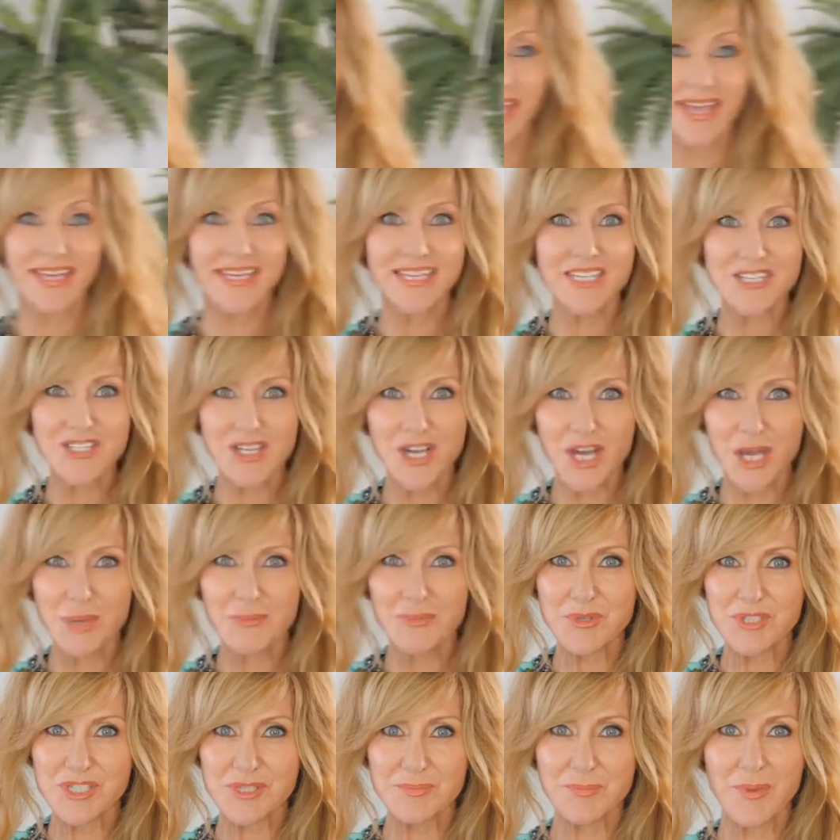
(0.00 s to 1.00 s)
Any
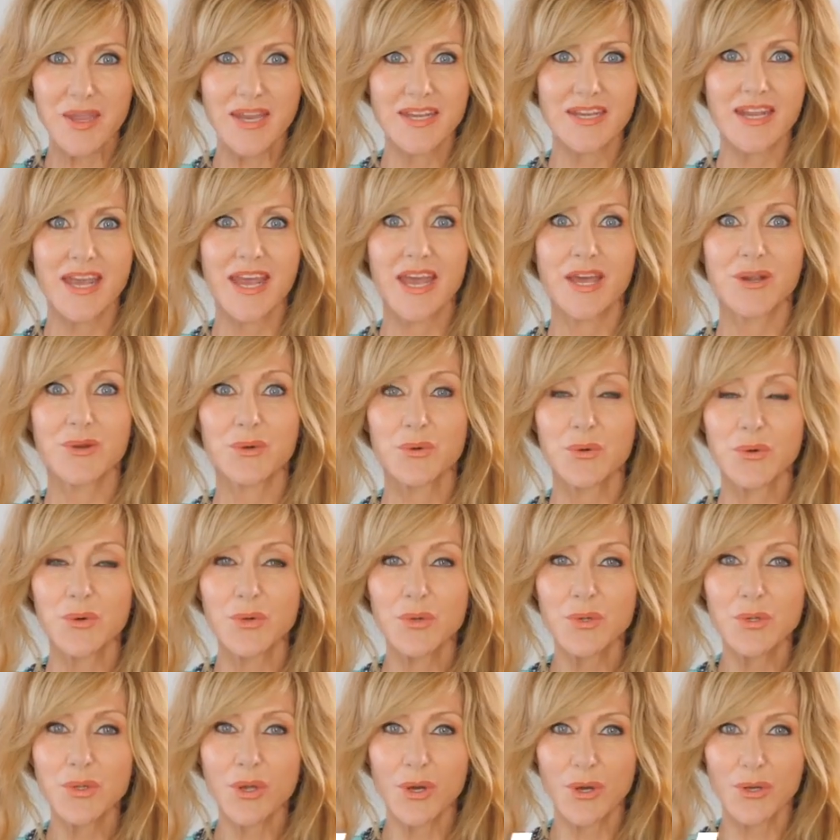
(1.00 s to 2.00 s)
time you spend at
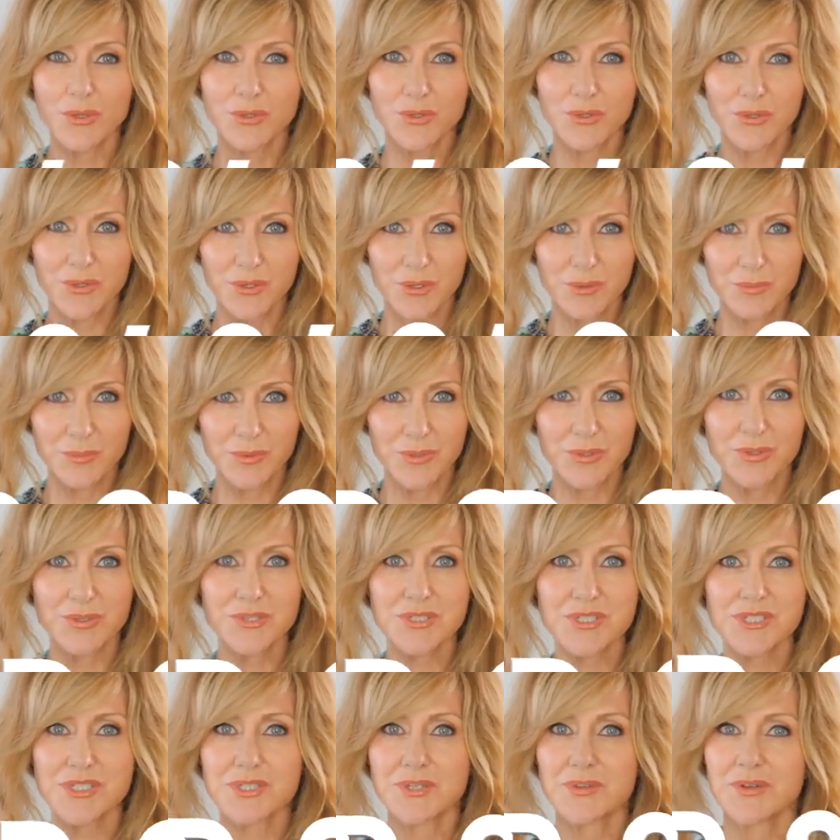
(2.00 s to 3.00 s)
all on your
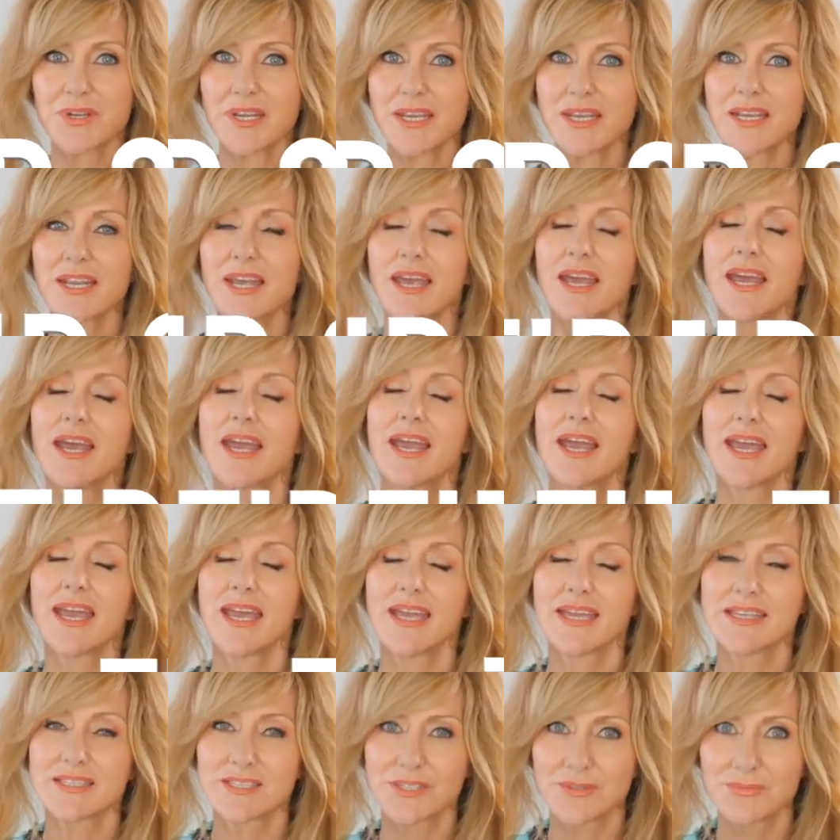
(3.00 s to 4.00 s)
computer screen
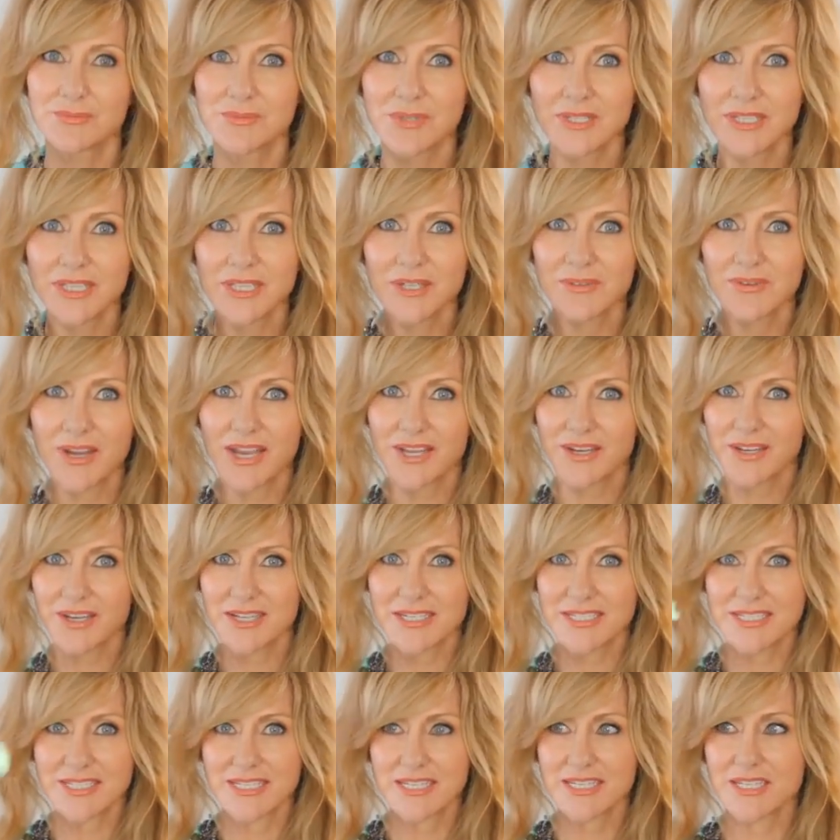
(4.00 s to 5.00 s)
is a really great
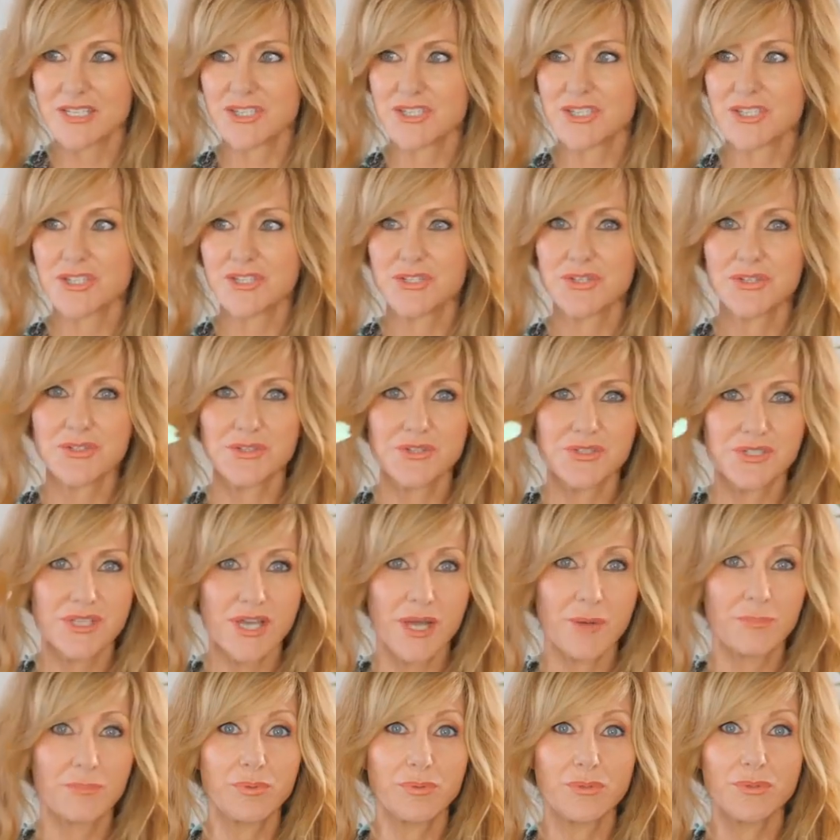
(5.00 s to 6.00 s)
idea to use
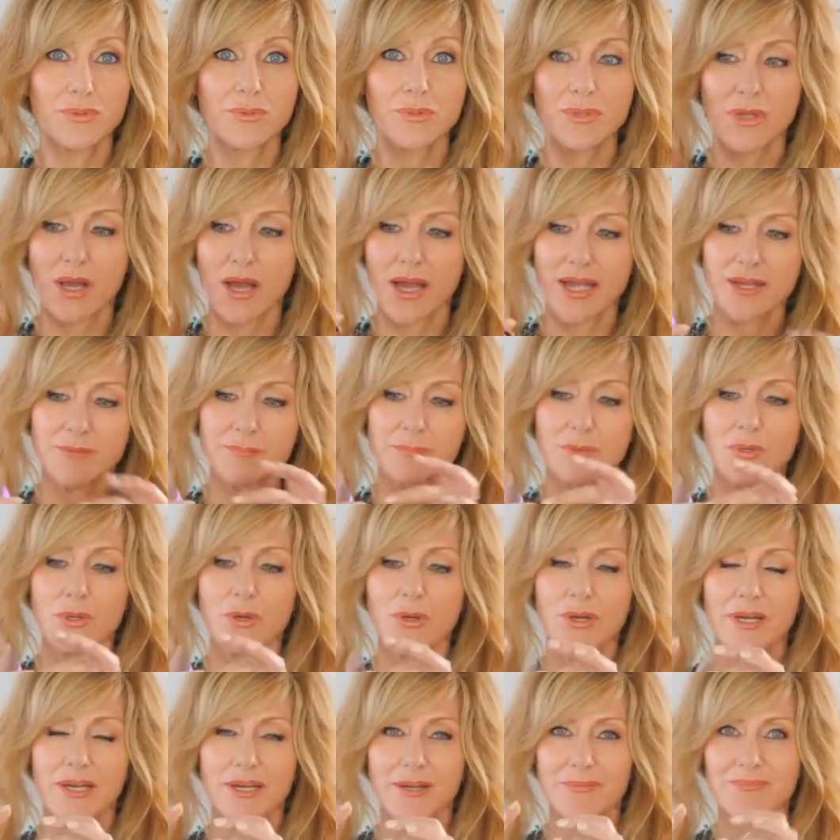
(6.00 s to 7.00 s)
a blue light
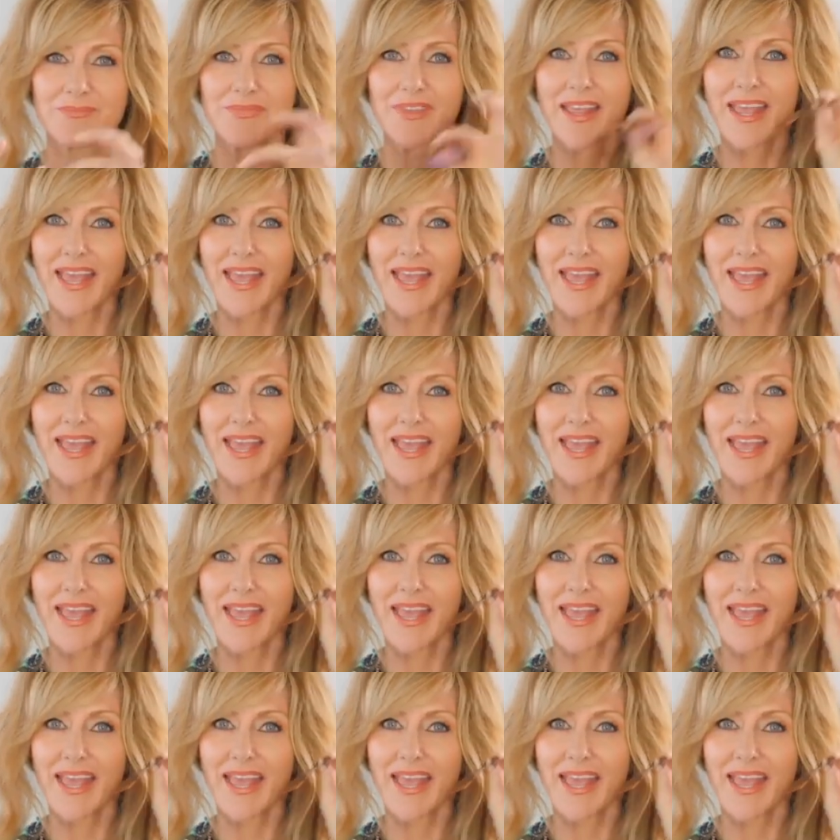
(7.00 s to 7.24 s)
blocker.